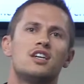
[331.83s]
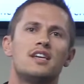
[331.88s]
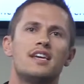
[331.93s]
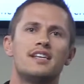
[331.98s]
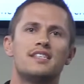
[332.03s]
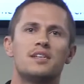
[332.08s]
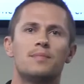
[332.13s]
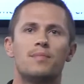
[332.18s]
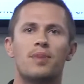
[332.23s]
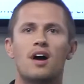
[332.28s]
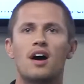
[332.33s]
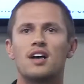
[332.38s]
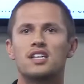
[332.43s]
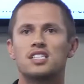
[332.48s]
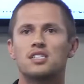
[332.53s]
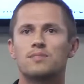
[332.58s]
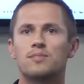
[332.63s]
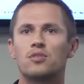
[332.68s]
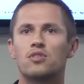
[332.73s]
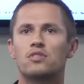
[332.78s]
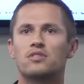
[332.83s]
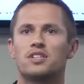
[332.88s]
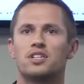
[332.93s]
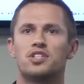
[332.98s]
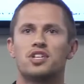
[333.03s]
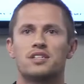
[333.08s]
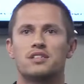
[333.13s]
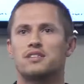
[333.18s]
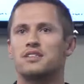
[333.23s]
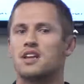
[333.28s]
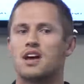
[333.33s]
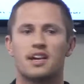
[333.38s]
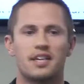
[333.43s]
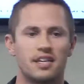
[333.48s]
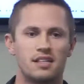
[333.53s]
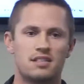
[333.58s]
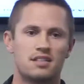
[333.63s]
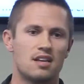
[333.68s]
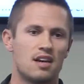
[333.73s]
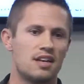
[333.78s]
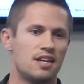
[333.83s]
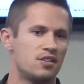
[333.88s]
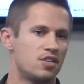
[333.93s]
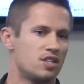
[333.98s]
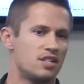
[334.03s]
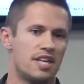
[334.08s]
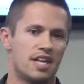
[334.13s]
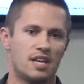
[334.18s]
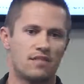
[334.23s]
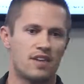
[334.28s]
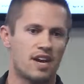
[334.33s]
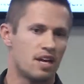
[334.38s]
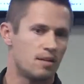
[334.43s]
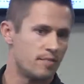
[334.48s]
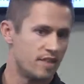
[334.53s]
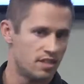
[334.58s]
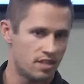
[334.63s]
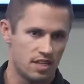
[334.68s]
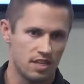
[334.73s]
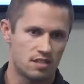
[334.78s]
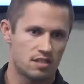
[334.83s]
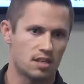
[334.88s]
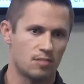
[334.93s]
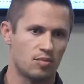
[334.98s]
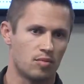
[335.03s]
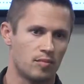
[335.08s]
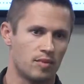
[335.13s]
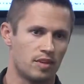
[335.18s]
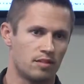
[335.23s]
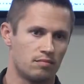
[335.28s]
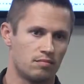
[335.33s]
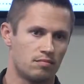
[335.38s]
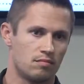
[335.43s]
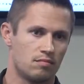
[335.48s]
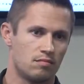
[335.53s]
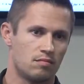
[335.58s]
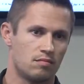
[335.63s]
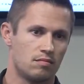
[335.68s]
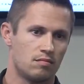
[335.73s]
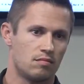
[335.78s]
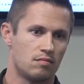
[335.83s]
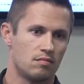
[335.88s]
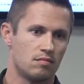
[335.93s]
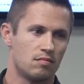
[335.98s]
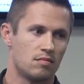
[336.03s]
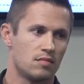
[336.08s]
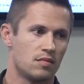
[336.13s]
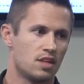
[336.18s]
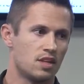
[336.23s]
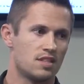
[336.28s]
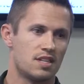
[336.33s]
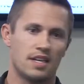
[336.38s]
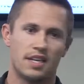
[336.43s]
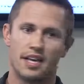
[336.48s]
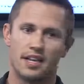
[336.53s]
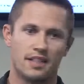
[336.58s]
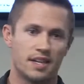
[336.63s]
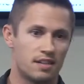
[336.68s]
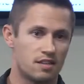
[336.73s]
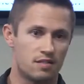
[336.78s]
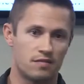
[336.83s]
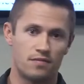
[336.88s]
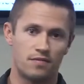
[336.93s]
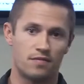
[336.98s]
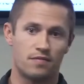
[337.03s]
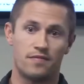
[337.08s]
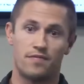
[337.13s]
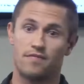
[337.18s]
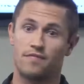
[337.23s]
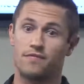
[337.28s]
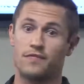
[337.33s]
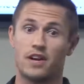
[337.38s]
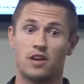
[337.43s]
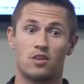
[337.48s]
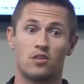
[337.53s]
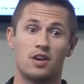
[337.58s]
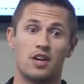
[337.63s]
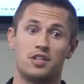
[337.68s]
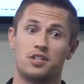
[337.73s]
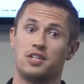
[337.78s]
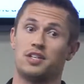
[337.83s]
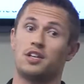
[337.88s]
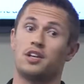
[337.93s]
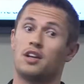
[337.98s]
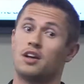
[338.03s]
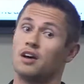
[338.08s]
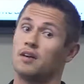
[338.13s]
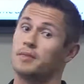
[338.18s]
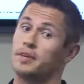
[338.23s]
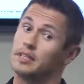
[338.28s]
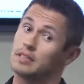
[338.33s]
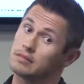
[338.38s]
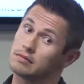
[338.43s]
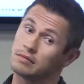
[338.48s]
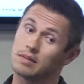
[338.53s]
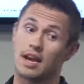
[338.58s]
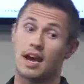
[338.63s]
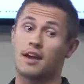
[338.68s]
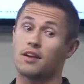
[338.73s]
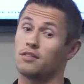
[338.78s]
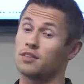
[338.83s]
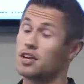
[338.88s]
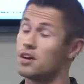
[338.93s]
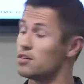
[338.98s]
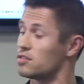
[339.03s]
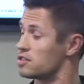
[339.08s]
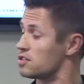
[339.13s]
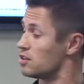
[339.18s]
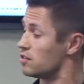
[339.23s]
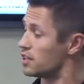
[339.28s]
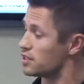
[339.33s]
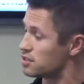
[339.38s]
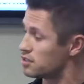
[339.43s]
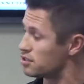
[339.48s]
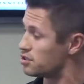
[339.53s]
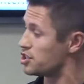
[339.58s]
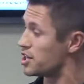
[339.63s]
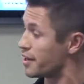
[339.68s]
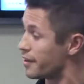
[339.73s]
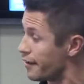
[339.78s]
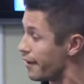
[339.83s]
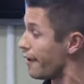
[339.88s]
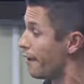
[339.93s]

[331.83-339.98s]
is it possible to just not get sun and just take a vitamin D supplement? Because again, that's a fair question, you know, I mean, I don't know, so let's check it